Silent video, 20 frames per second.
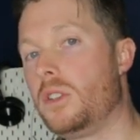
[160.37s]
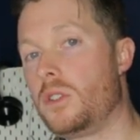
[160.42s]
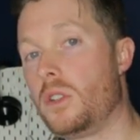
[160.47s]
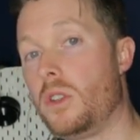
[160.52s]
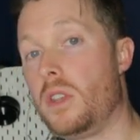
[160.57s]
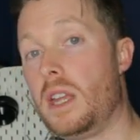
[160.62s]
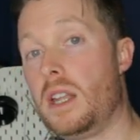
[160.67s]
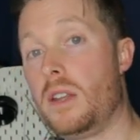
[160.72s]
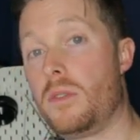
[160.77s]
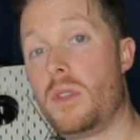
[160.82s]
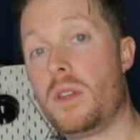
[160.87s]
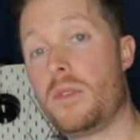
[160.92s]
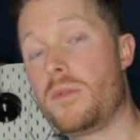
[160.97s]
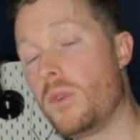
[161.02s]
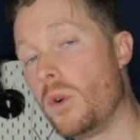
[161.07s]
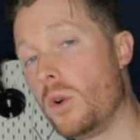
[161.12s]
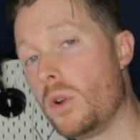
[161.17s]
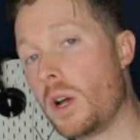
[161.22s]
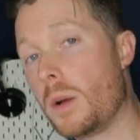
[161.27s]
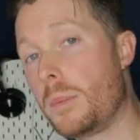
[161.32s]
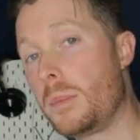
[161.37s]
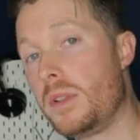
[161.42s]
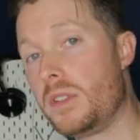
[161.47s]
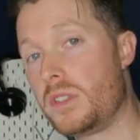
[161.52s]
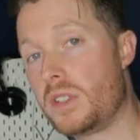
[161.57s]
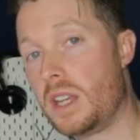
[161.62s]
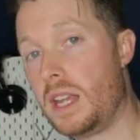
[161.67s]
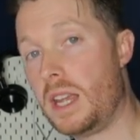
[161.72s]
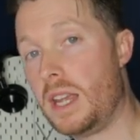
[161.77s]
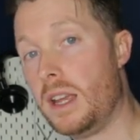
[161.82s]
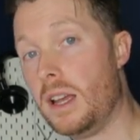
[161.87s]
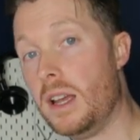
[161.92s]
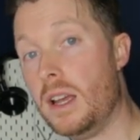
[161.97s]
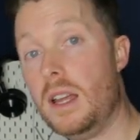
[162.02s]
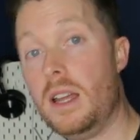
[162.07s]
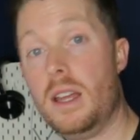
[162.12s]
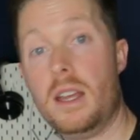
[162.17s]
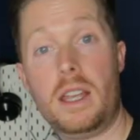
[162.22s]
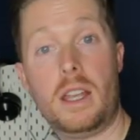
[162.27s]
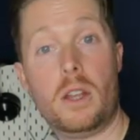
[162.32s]
So then if they phone up and say,
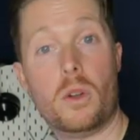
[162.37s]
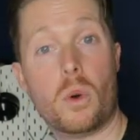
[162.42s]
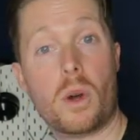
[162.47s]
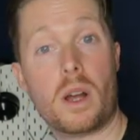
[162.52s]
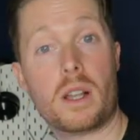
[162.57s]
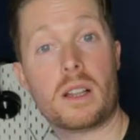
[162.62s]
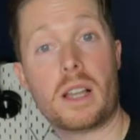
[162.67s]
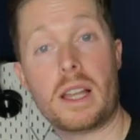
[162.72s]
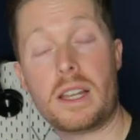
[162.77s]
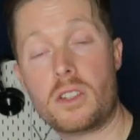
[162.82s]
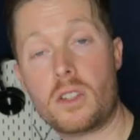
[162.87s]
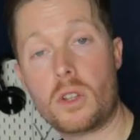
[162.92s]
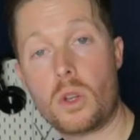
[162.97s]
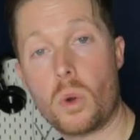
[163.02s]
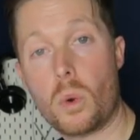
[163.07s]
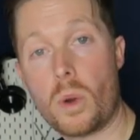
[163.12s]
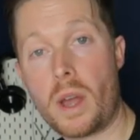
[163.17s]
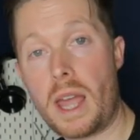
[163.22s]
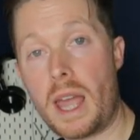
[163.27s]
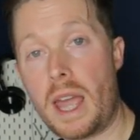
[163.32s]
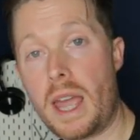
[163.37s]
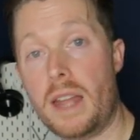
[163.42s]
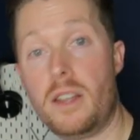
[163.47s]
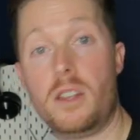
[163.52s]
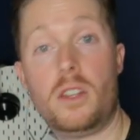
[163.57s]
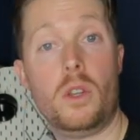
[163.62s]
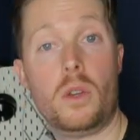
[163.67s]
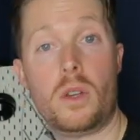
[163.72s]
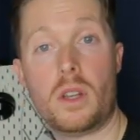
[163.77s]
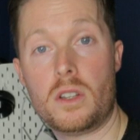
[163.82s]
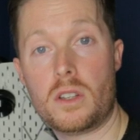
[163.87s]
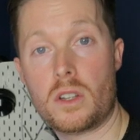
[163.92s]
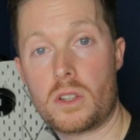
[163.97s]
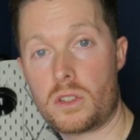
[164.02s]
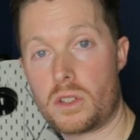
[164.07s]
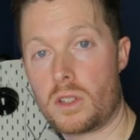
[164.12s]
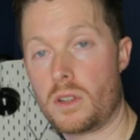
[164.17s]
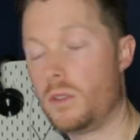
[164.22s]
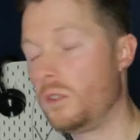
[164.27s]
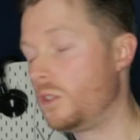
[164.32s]
you know, I'd like to go ahead, you can just